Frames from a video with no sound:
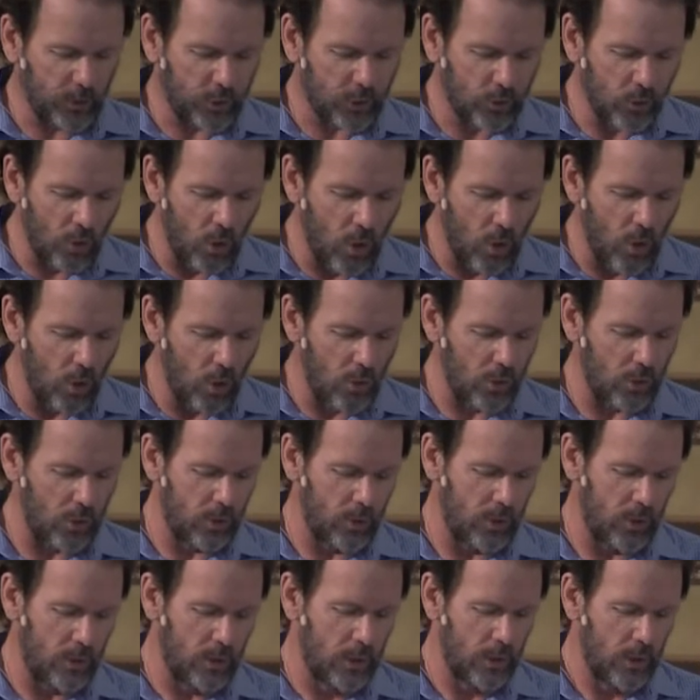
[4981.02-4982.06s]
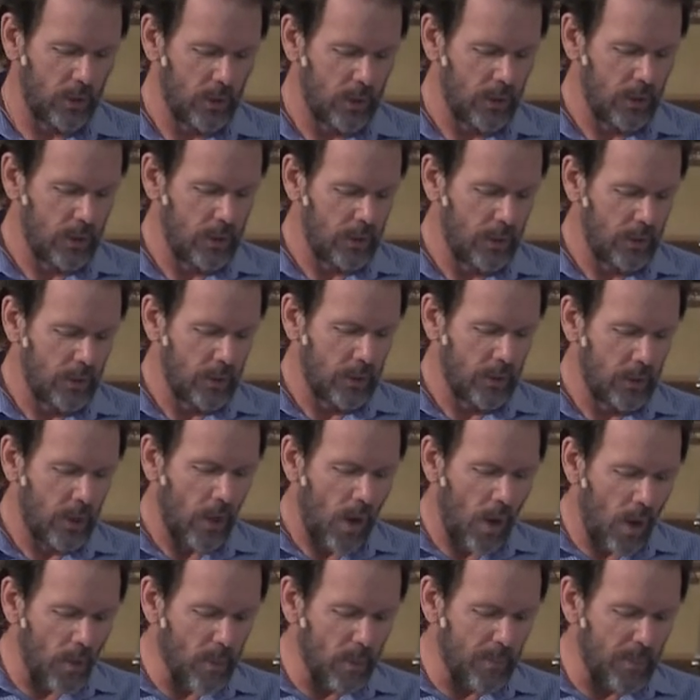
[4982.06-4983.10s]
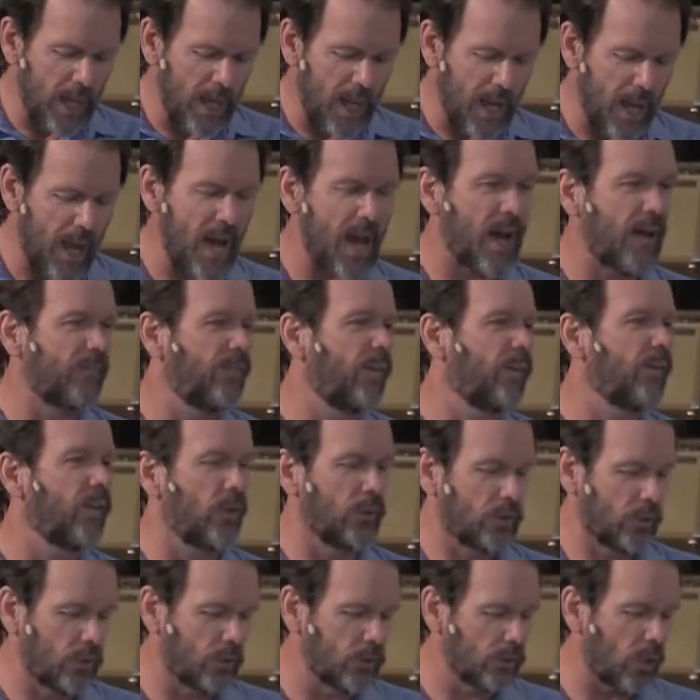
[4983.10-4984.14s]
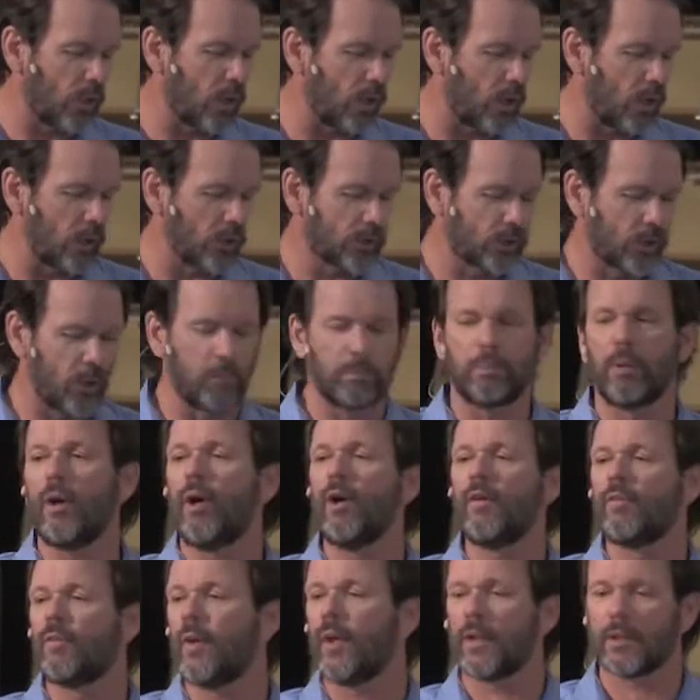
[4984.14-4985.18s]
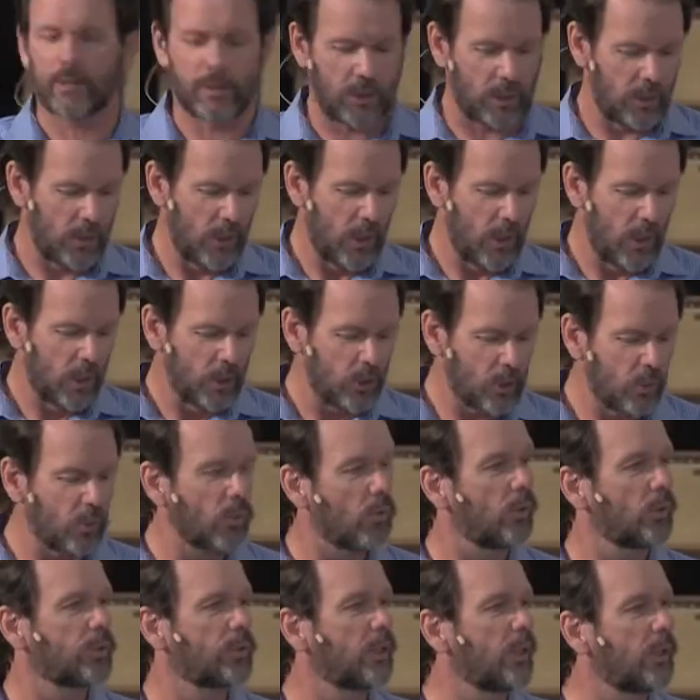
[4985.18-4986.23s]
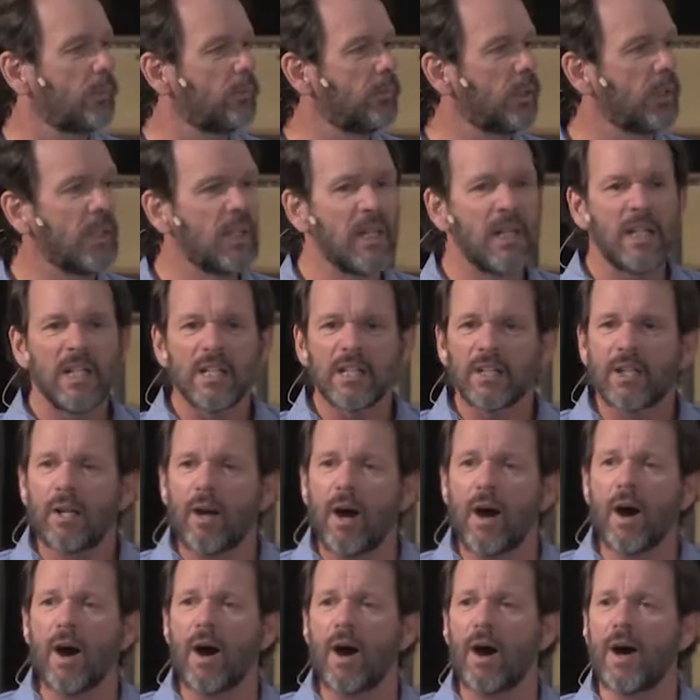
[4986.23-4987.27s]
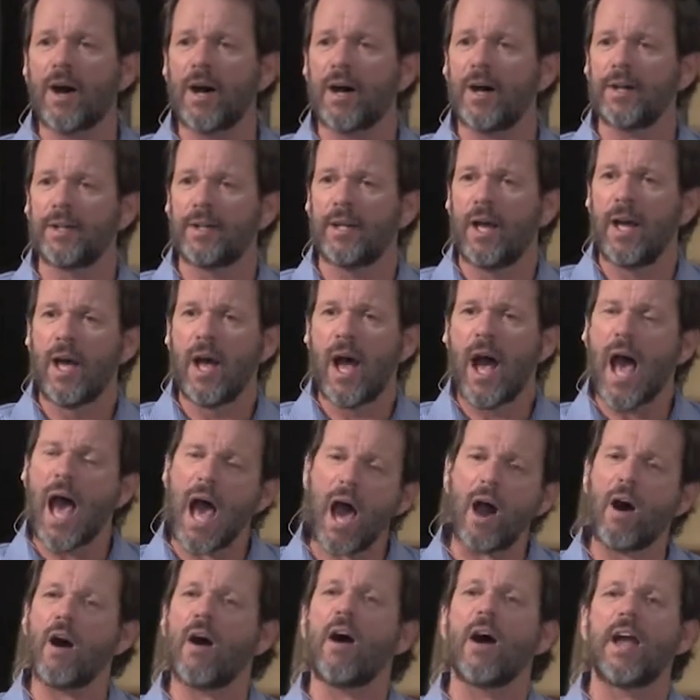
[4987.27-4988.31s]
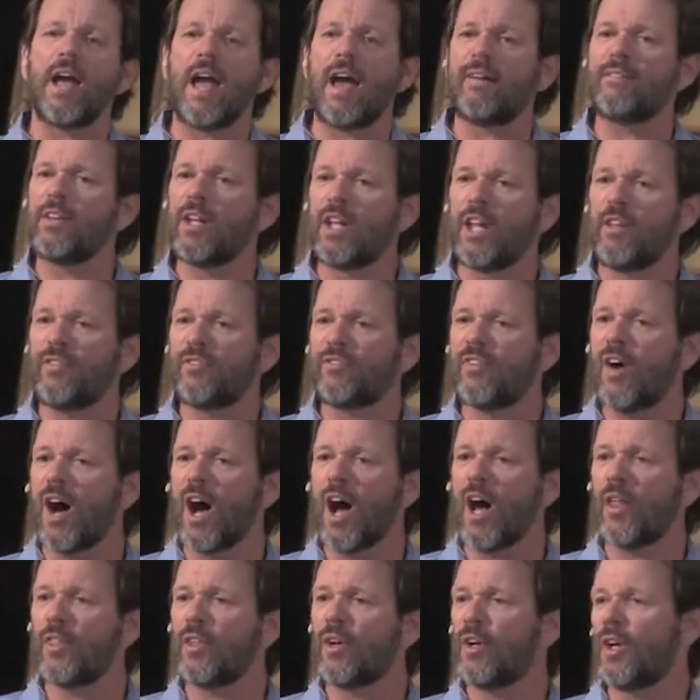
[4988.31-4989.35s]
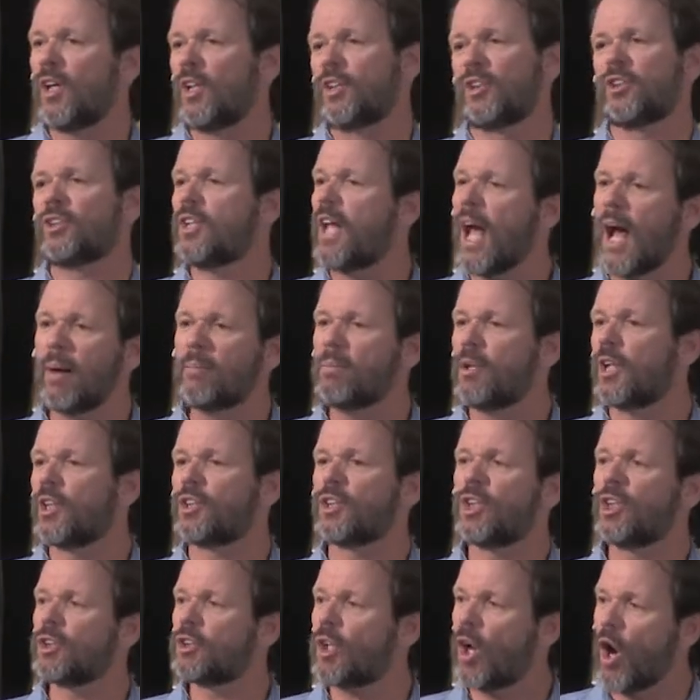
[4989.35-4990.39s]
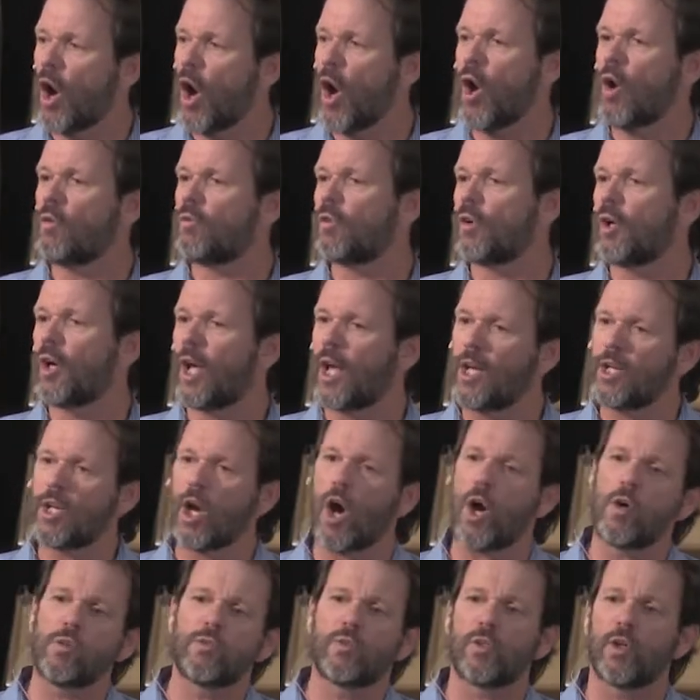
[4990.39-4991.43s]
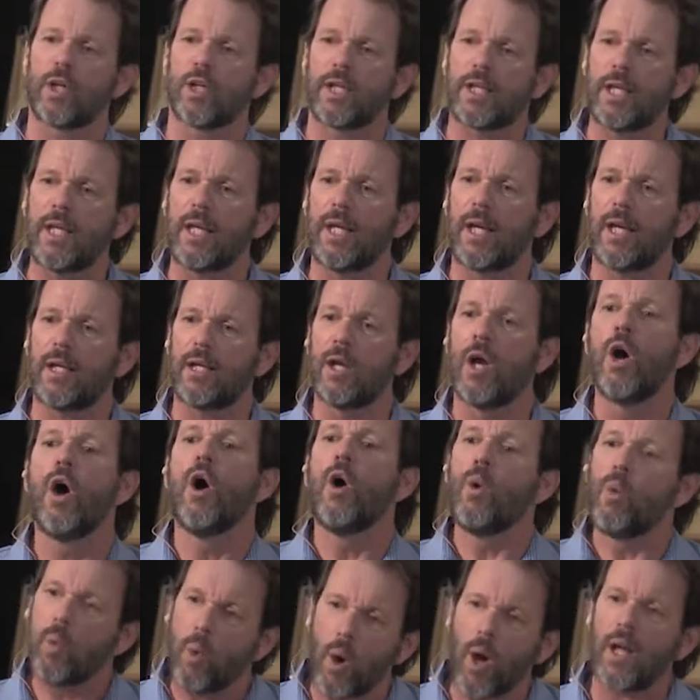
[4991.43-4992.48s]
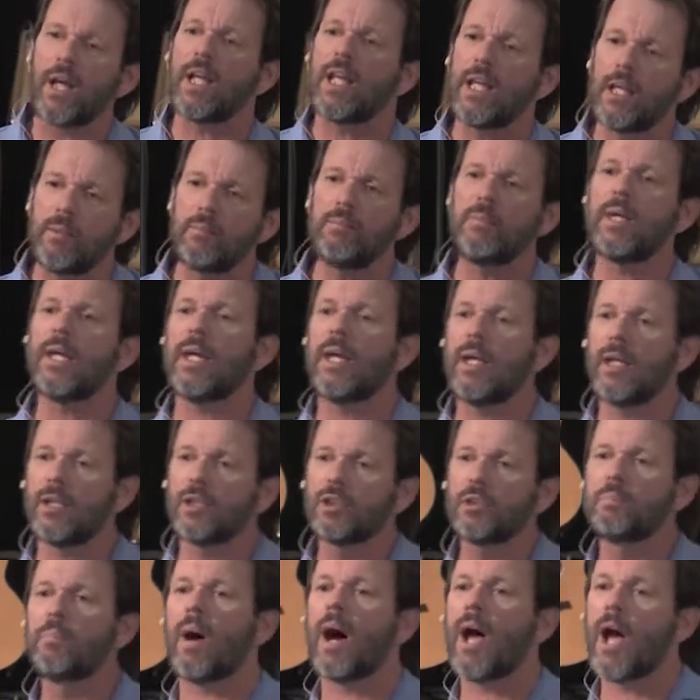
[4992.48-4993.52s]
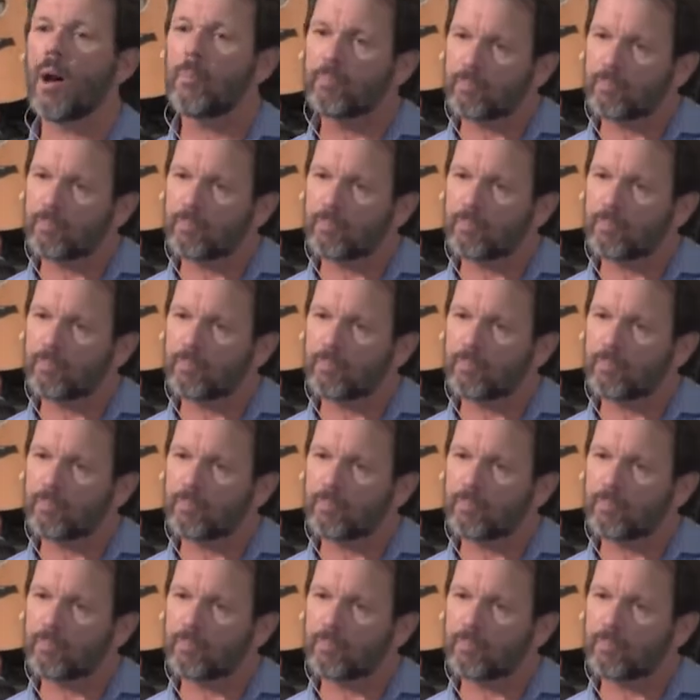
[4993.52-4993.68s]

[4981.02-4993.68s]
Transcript: strong on the behalf of those whose hearts are perfect towards him. God, our Heavenly Father, establishes over and over again what he means by a